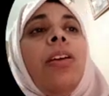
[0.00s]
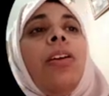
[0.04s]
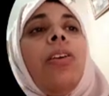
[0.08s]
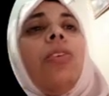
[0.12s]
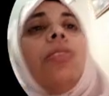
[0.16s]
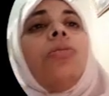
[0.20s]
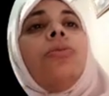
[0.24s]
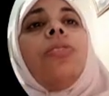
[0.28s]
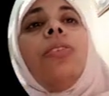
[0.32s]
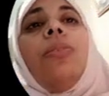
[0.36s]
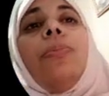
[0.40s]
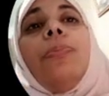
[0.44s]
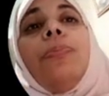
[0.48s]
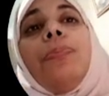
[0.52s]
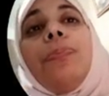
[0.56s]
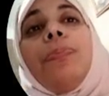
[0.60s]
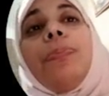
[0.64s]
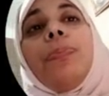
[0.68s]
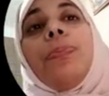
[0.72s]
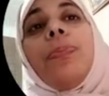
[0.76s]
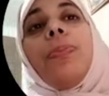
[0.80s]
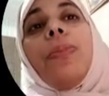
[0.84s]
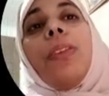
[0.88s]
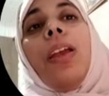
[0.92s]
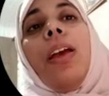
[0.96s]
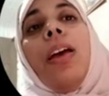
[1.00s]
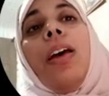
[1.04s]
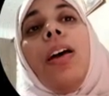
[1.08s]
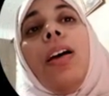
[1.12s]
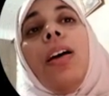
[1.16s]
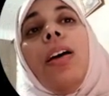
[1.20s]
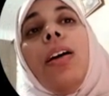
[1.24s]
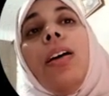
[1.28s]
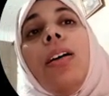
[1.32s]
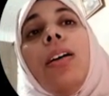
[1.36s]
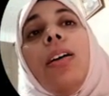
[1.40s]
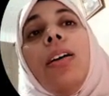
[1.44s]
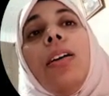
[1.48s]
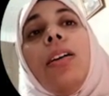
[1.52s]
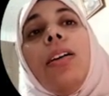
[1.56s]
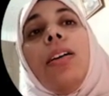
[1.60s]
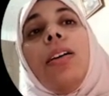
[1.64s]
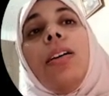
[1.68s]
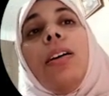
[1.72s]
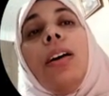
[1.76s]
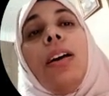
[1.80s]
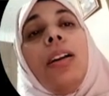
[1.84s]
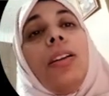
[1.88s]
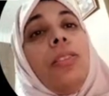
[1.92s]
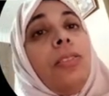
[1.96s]
Also,
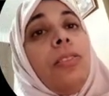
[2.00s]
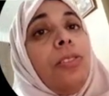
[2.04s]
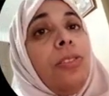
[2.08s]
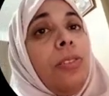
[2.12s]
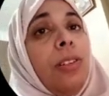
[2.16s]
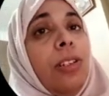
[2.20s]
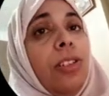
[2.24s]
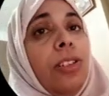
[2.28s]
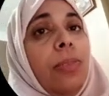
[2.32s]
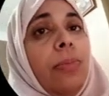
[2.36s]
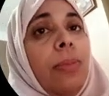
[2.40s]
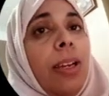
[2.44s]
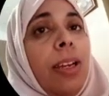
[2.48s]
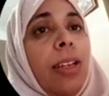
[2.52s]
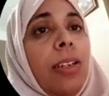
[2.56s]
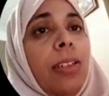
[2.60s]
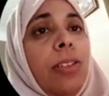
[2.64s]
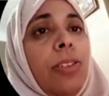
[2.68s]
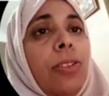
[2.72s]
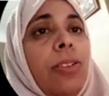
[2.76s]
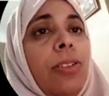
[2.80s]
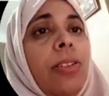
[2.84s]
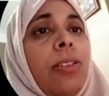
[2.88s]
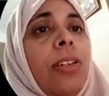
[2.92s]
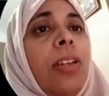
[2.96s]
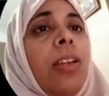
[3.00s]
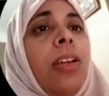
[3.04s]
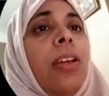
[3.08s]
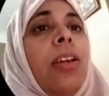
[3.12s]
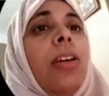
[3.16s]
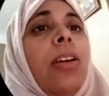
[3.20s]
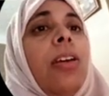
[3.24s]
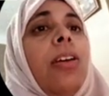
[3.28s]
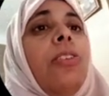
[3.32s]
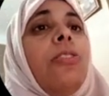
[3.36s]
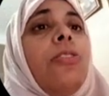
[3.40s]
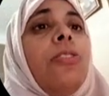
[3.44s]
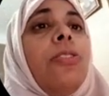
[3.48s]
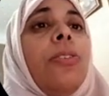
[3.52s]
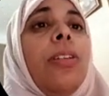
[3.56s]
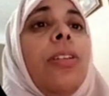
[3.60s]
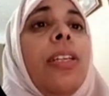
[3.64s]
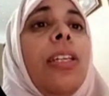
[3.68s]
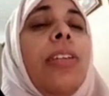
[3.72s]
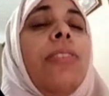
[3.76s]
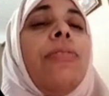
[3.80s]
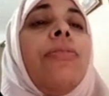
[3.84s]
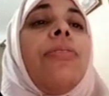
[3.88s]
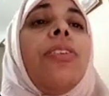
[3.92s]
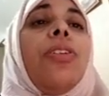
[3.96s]
according to Nation McAllister, also
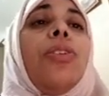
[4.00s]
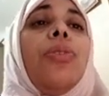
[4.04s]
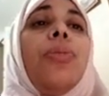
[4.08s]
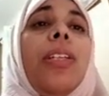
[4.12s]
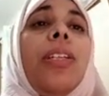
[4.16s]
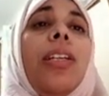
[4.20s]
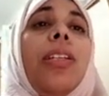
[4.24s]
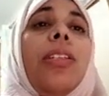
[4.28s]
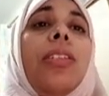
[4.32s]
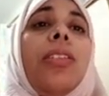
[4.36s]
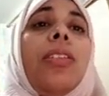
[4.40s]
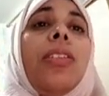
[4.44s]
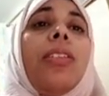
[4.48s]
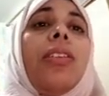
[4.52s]
give credits